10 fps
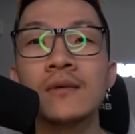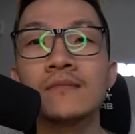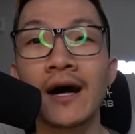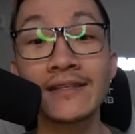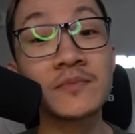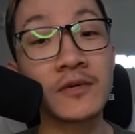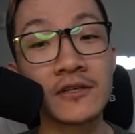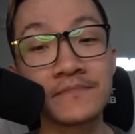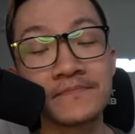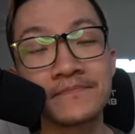but Ice
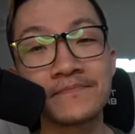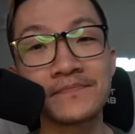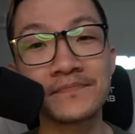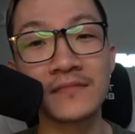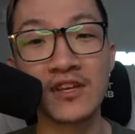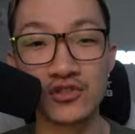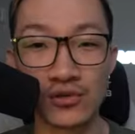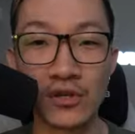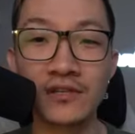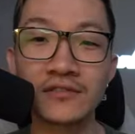Beam, it
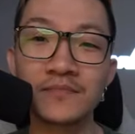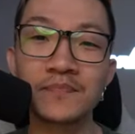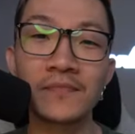sure does.